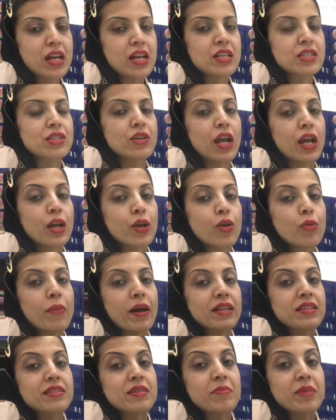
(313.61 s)
So now I go
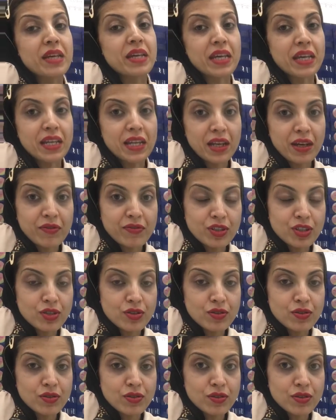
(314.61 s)
back to the beginning of the
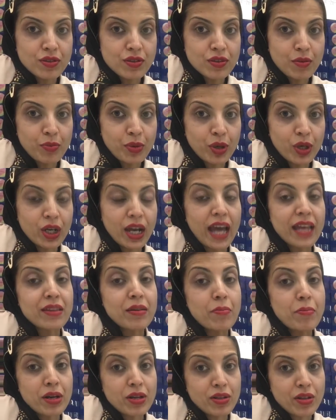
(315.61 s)
book and the
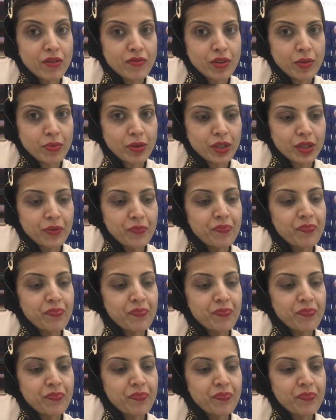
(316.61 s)
middle of the book.